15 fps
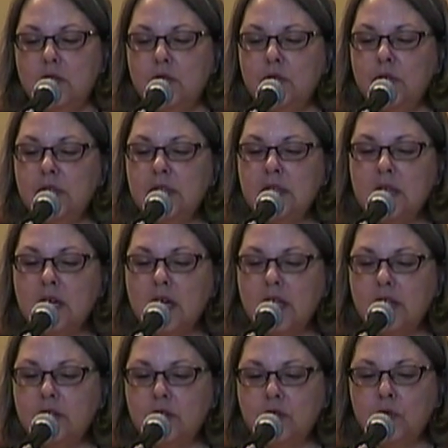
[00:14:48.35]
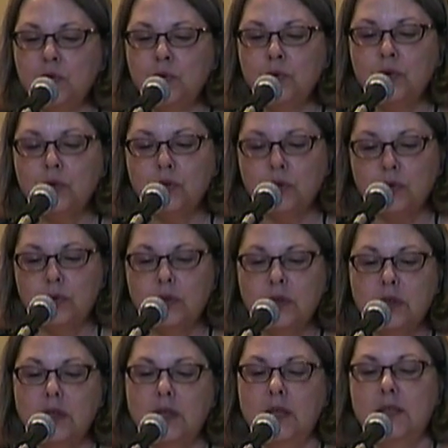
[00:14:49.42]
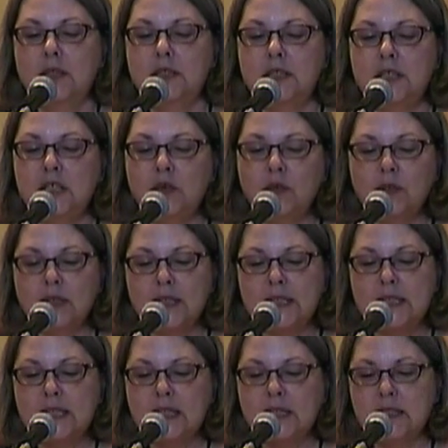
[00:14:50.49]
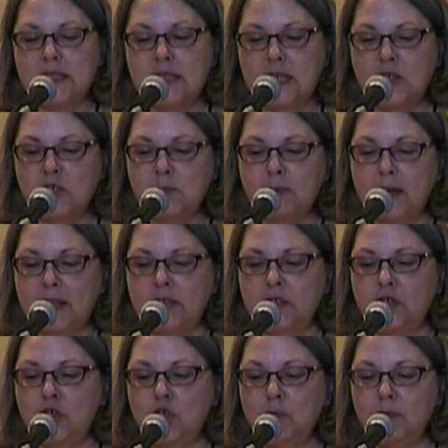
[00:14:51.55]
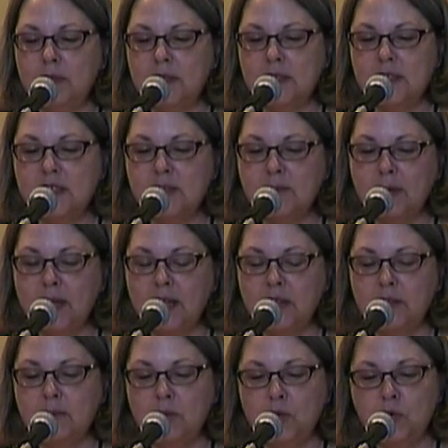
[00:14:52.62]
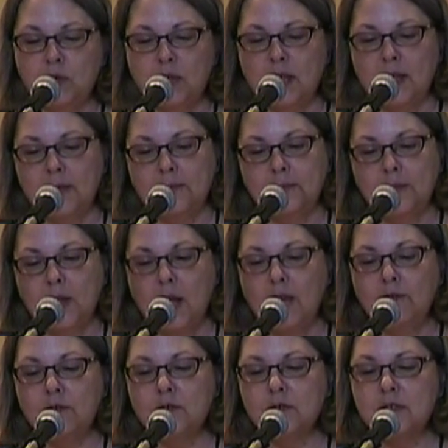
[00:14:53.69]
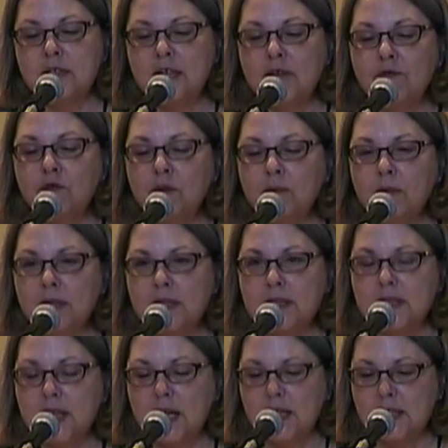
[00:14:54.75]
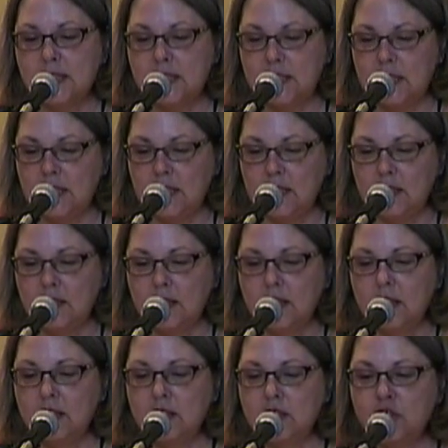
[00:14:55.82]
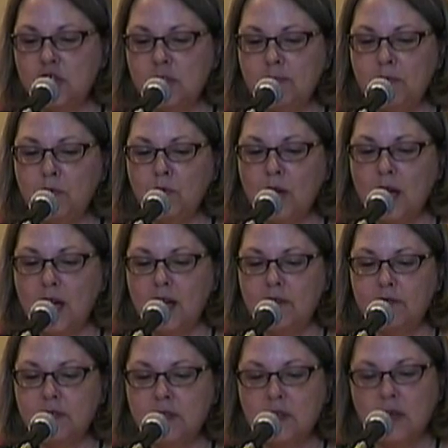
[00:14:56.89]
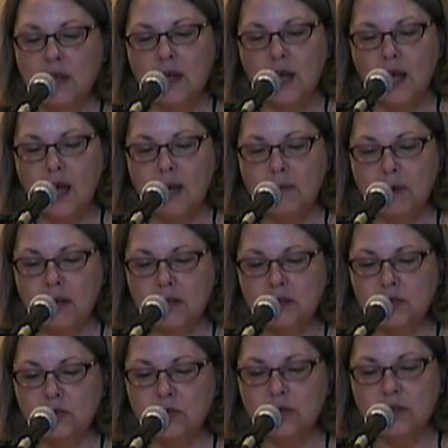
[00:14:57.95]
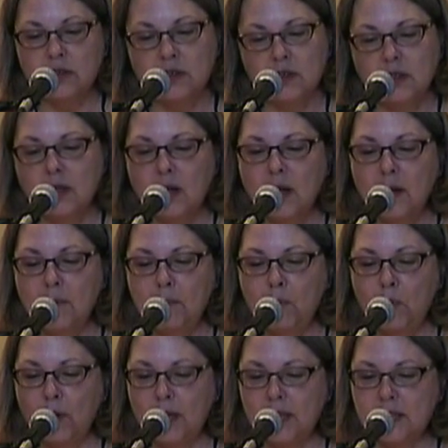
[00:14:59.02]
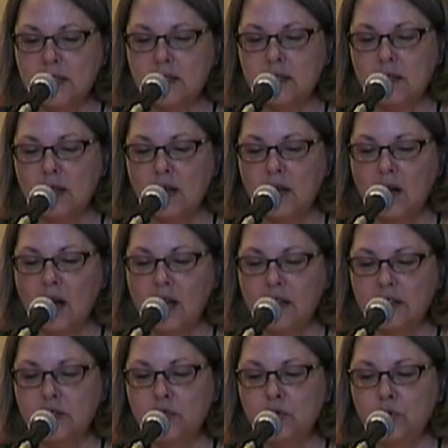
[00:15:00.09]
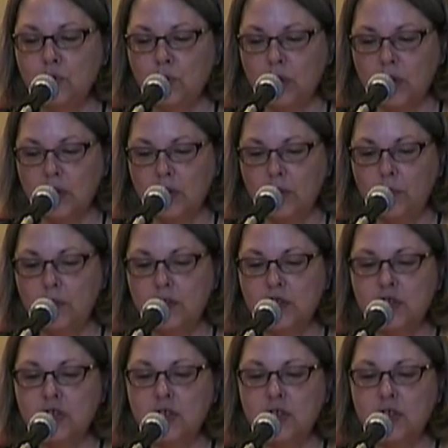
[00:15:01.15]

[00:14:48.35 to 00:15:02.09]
During the night, the crew secretly set the sails back to Cuba, disobeying the mutiny. After several months at sea, the ship arrived at Montauk Point, Long Island, New York, where the